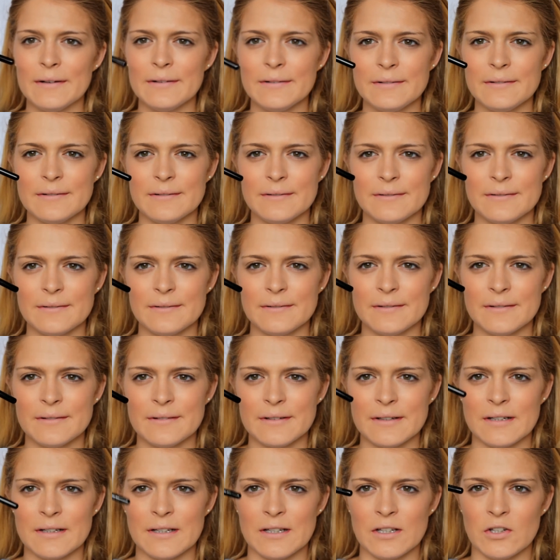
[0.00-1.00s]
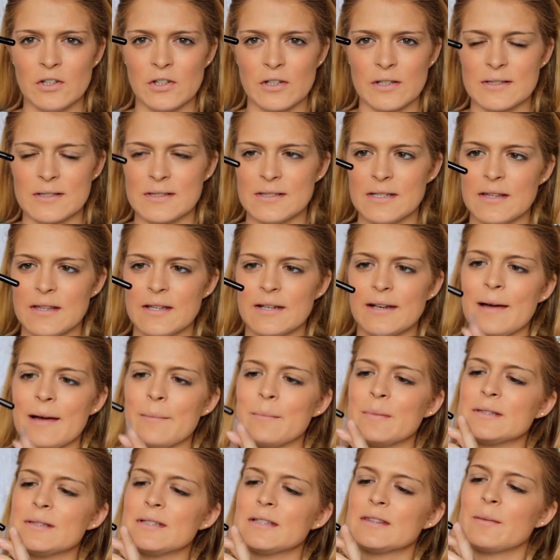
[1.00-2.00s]
You can see the
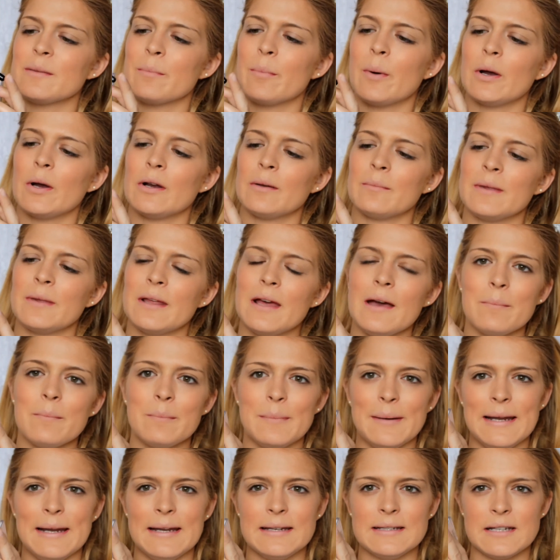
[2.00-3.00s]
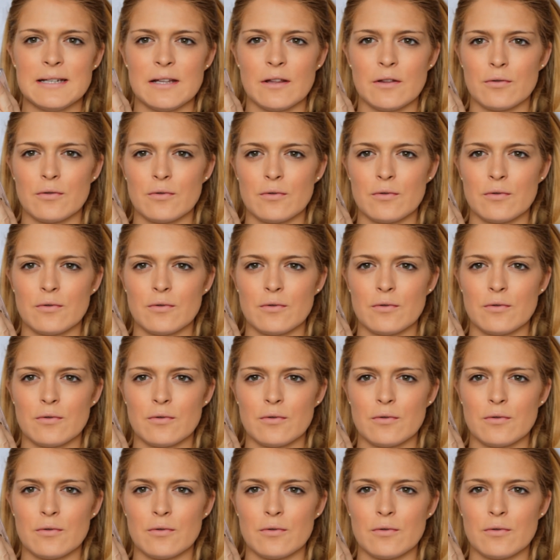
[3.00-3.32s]
numbers at the bottom here, blending.